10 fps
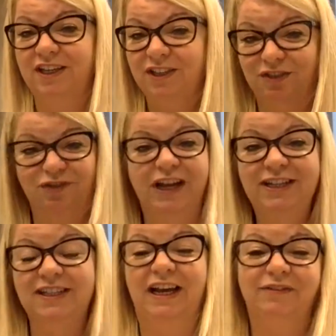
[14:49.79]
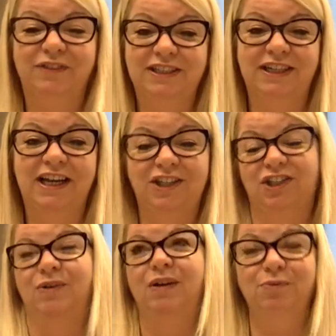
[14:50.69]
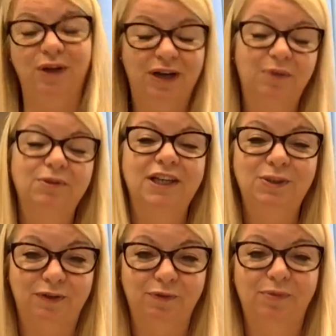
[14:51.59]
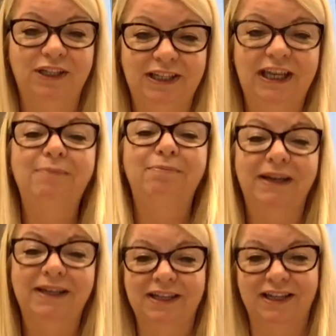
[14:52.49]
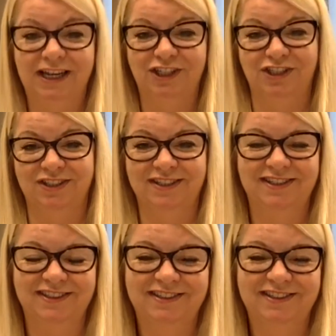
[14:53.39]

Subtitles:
great to have these connections. So I would say to everybody, keep making connections.